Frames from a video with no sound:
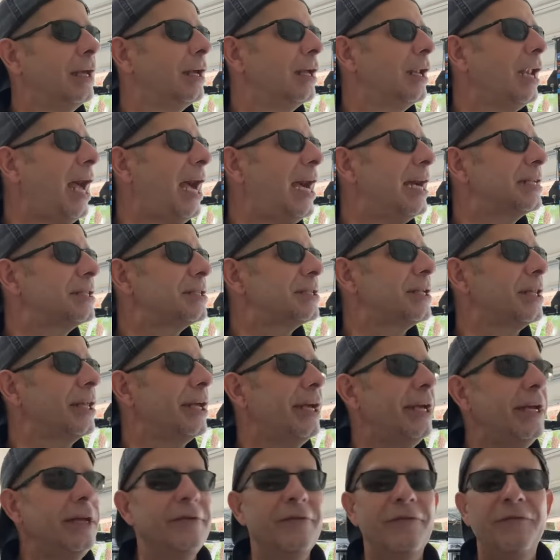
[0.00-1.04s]

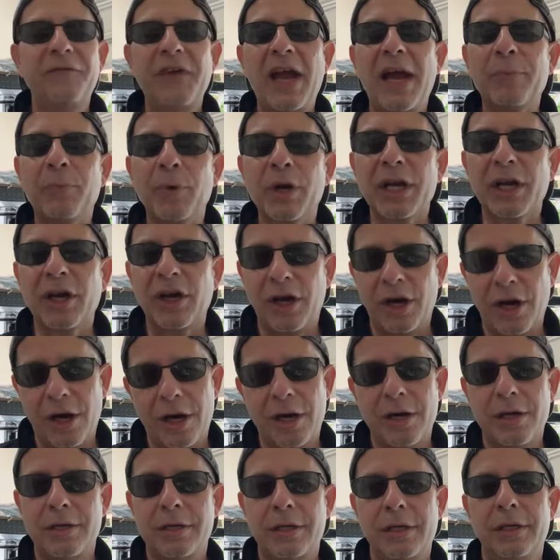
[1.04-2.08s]
Lastly, Fabric
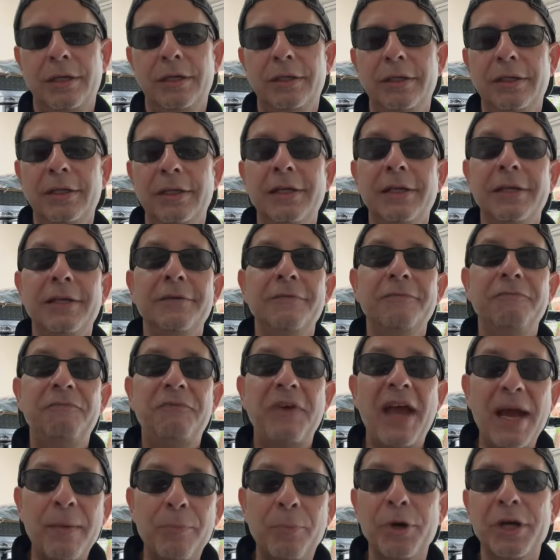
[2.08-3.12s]
Guard.
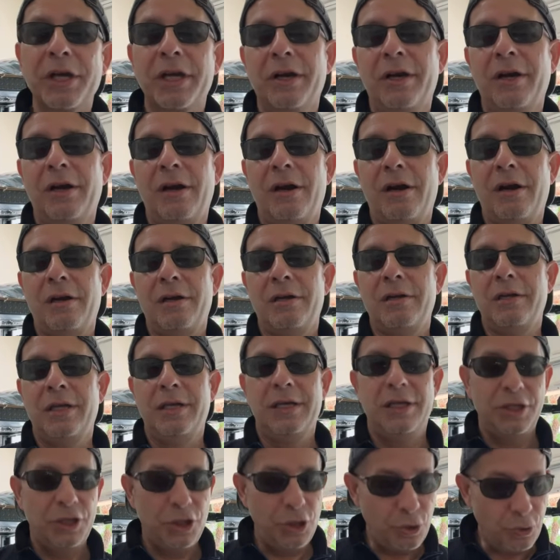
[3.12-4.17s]
Fabric Guard.
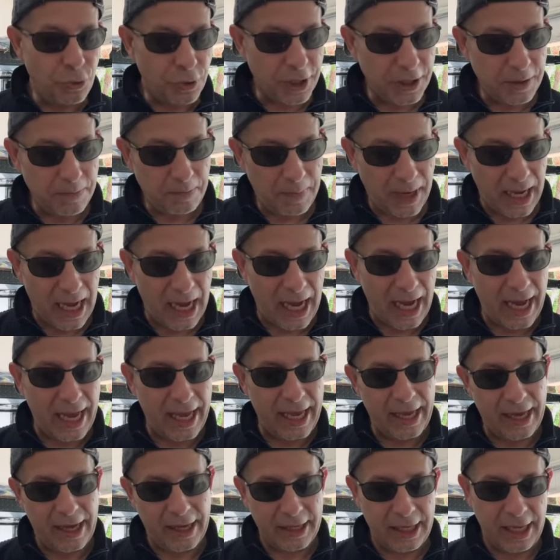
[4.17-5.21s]
You can
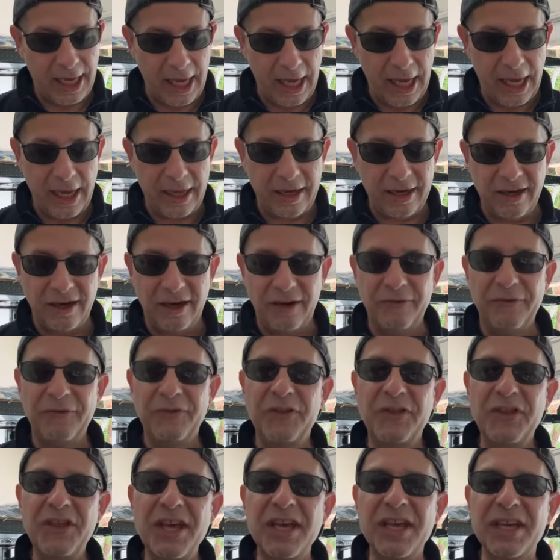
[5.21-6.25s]
buy a can
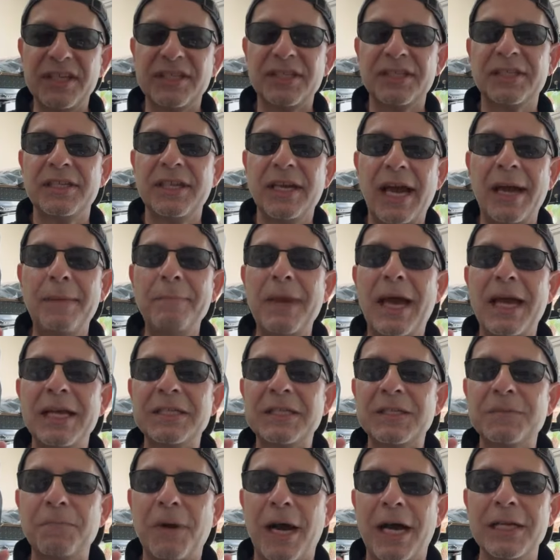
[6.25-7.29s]
of this, and I'm not
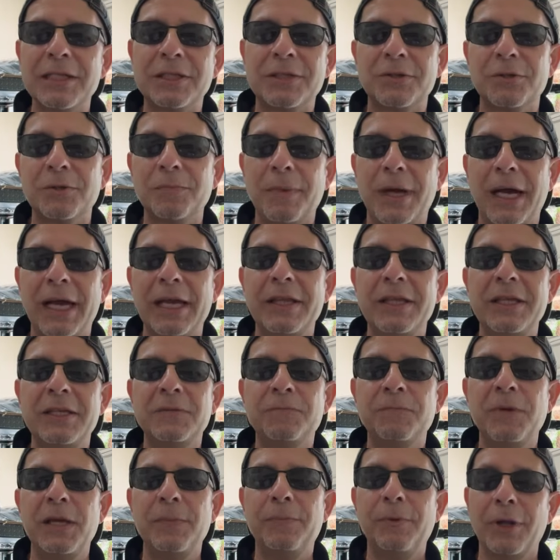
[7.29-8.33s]
sponsored by these
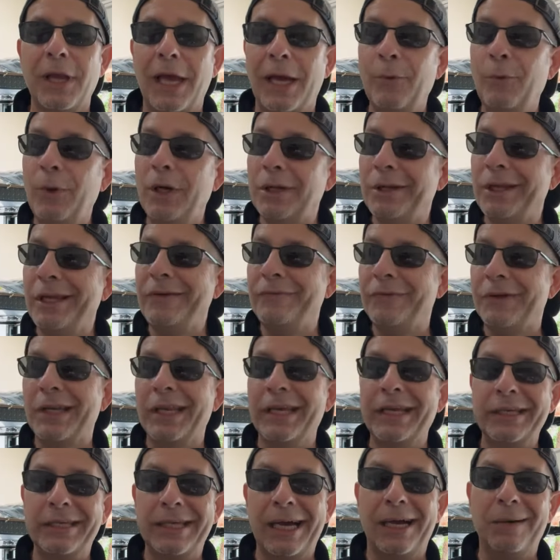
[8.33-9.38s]
people. I will leave a
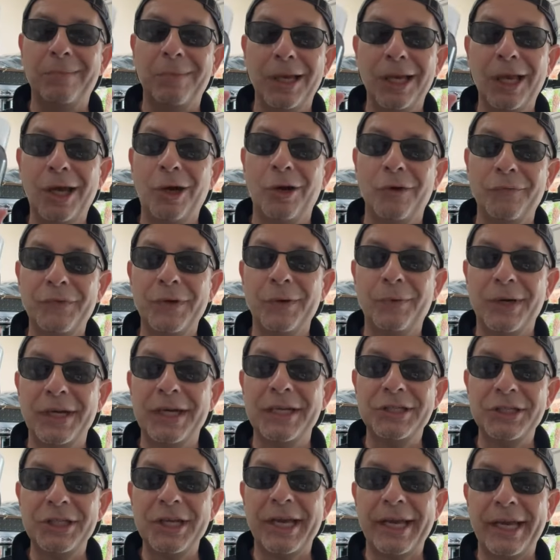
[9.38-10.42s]
link down below if you
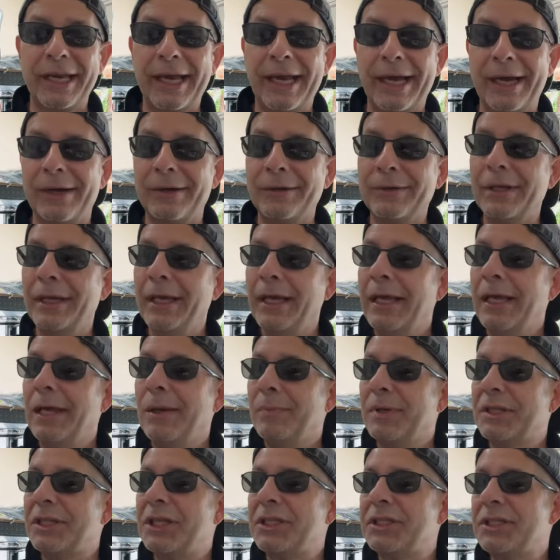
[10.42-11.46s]
want to check it out.
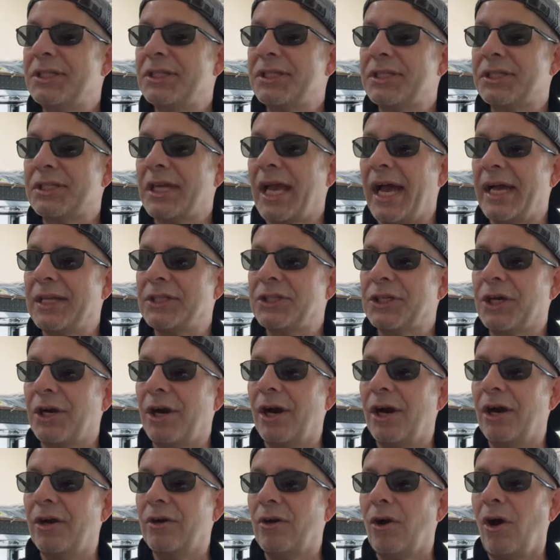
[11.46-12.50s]
But this is
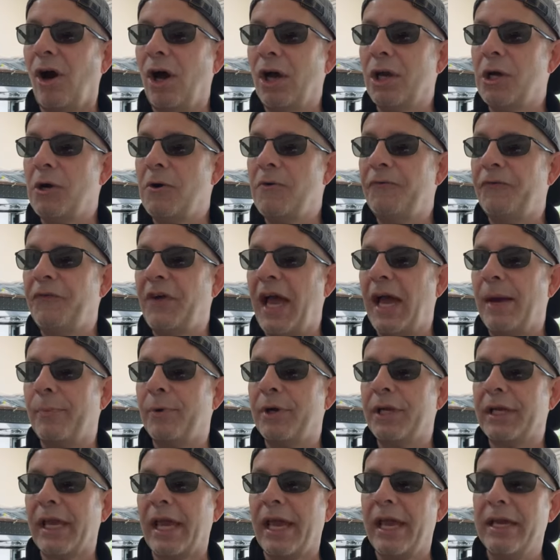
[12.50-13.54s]
Scotchgard Auto
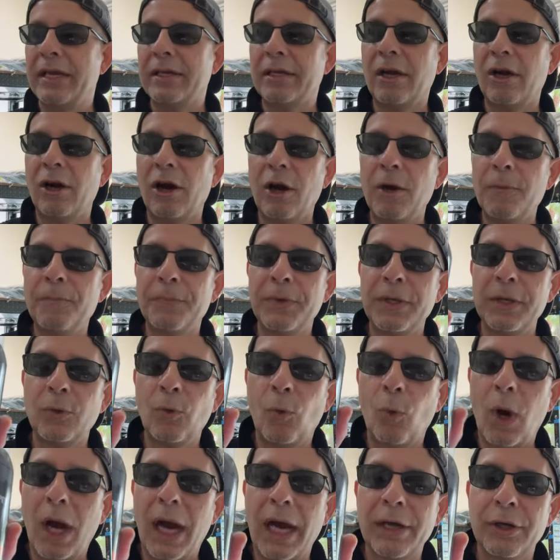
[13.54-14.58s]
Fabric and Carpet
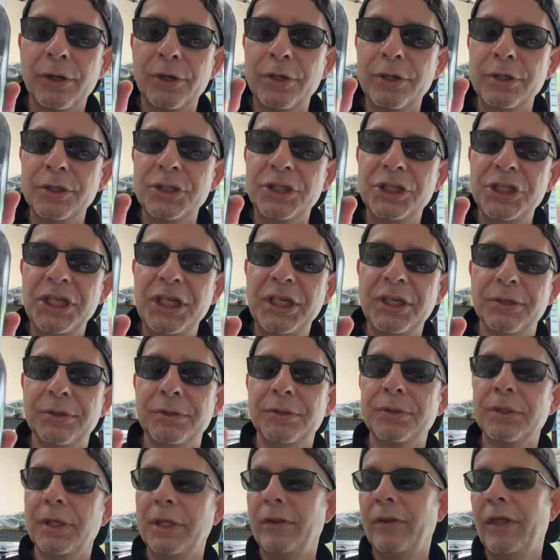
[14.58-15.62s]
Water
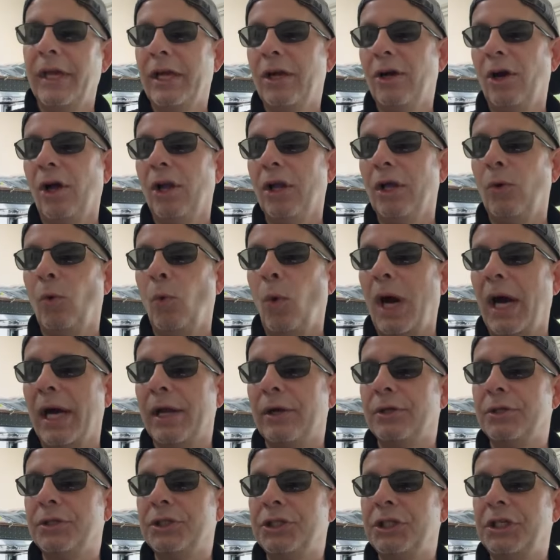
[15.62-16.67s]
Shield. They call it
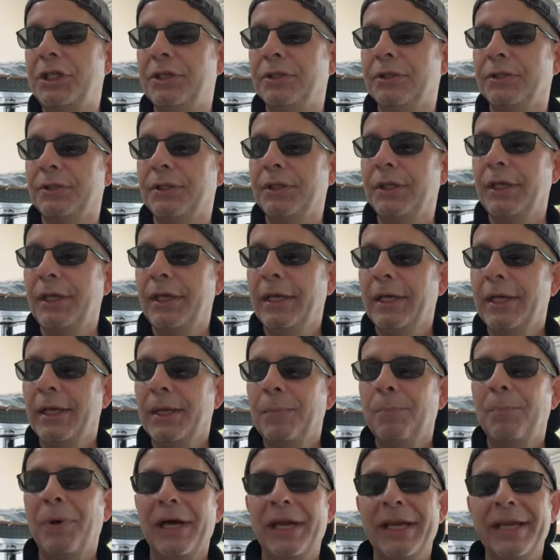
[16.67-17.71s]
Water Shield,
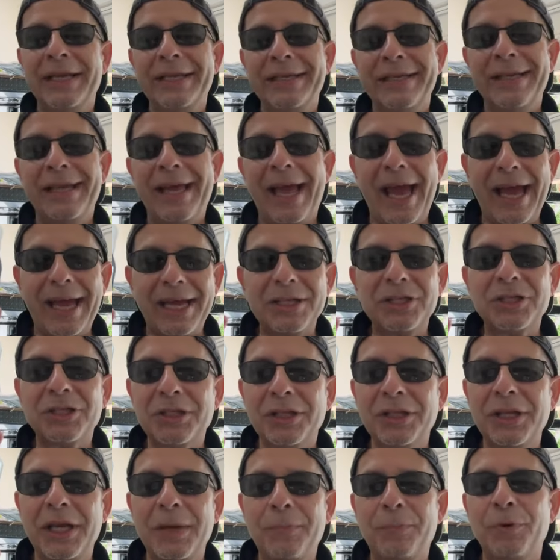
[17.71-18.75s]
but it
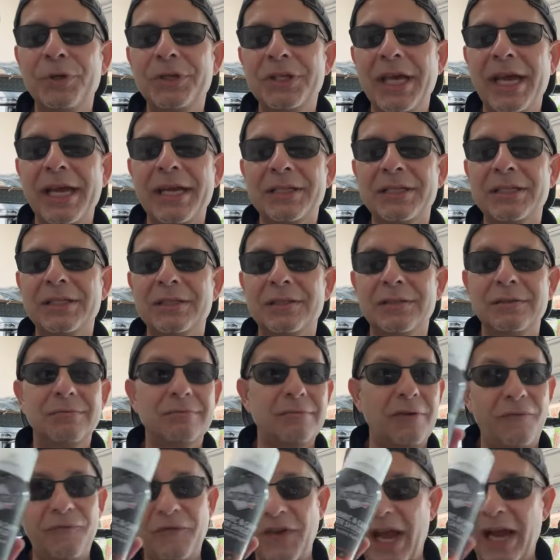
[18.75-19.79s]
actually protects
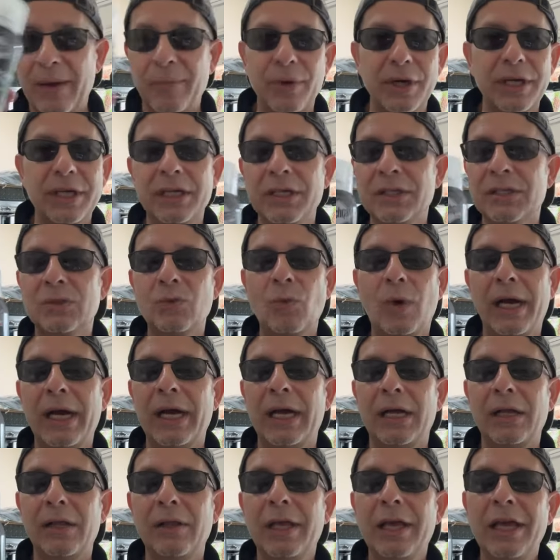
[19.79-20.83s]
the fabric as
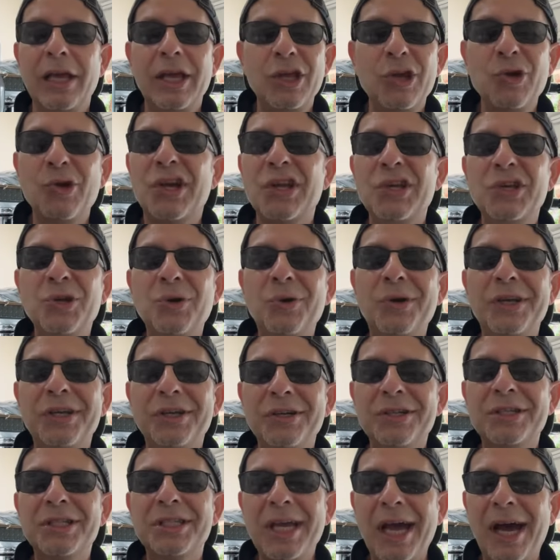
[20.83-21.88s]
well. You can do it
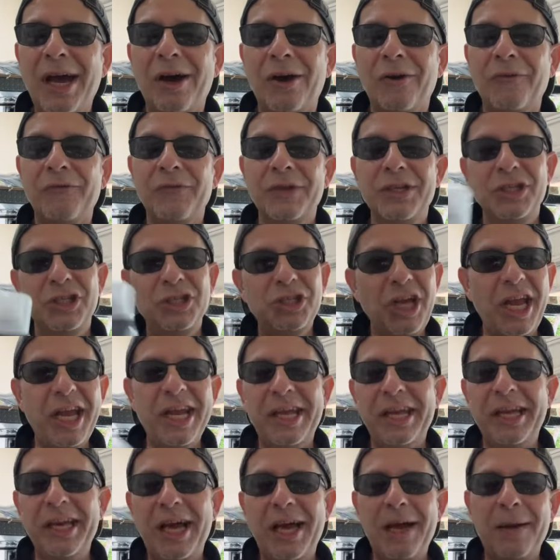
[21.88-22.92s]
yourself.
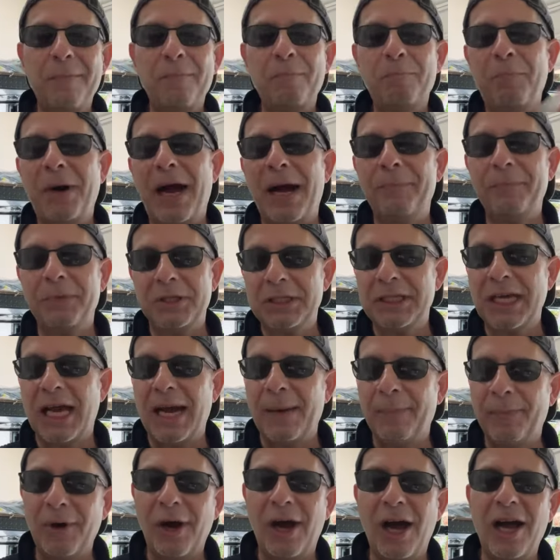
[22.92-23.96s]
Shake it up, pop the
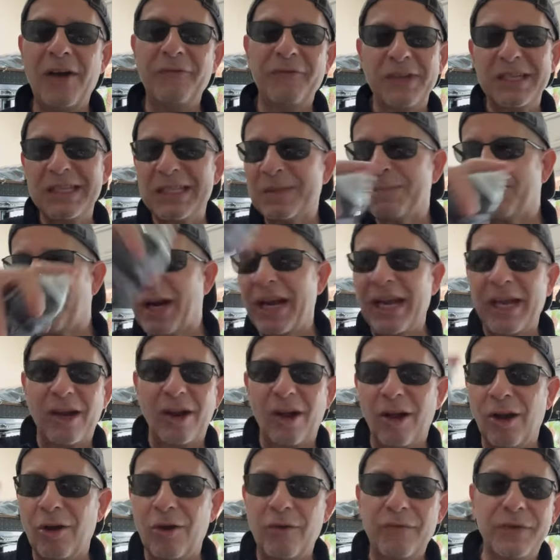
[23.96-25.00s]
top off, spray it
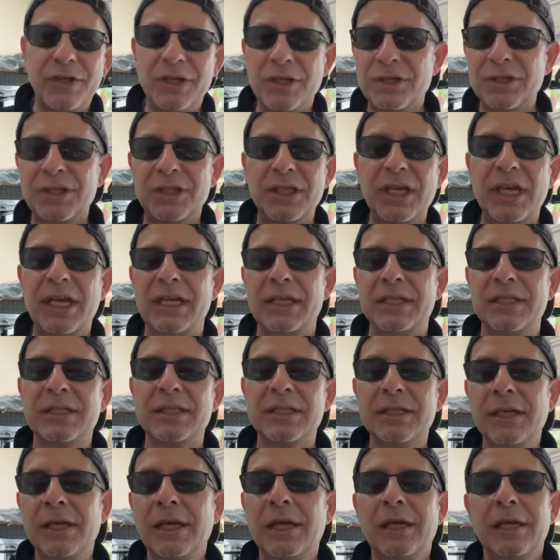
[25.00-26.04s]
all over your
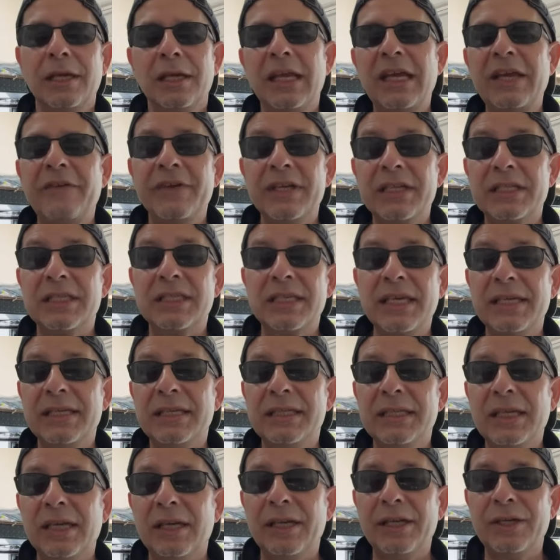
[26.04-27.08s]
seats. Leave it sit
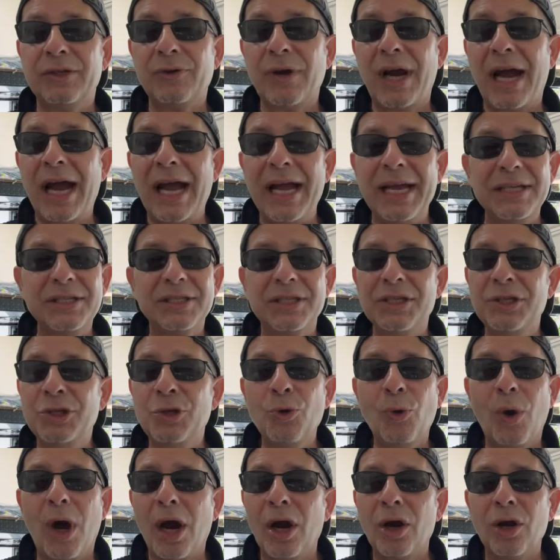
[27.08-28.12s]
until it dries and
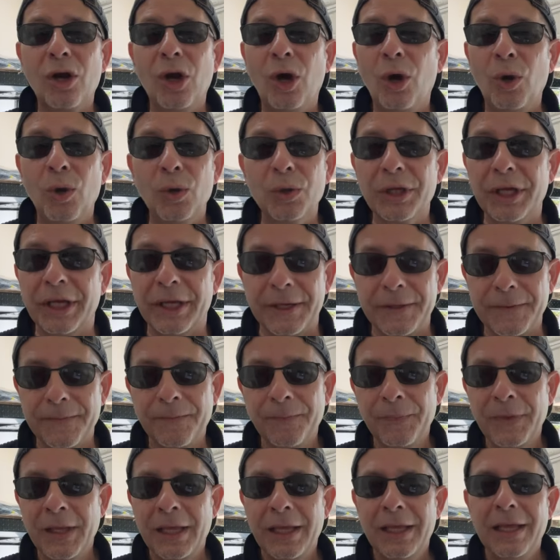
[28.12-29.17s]
you are golden.
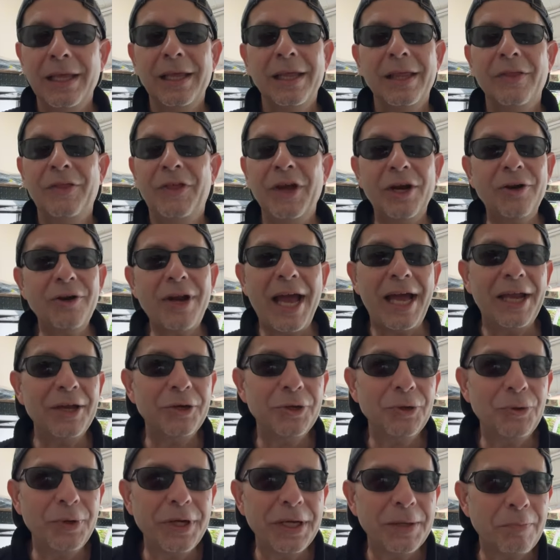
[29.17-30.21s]
They're not
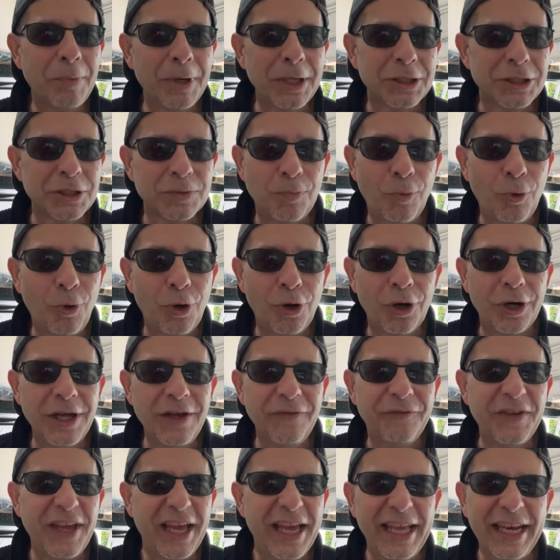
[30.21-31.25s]
doing much more,
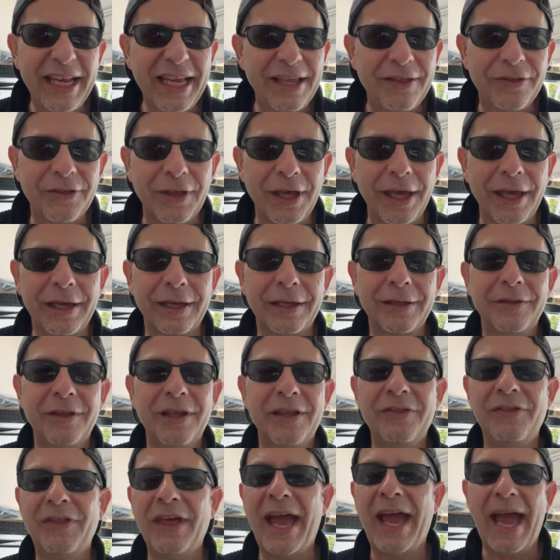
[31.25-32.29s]
if anything,
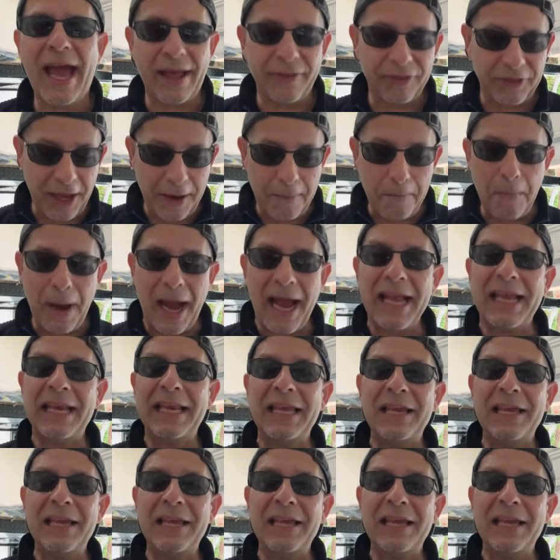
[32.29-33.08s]
than that. They might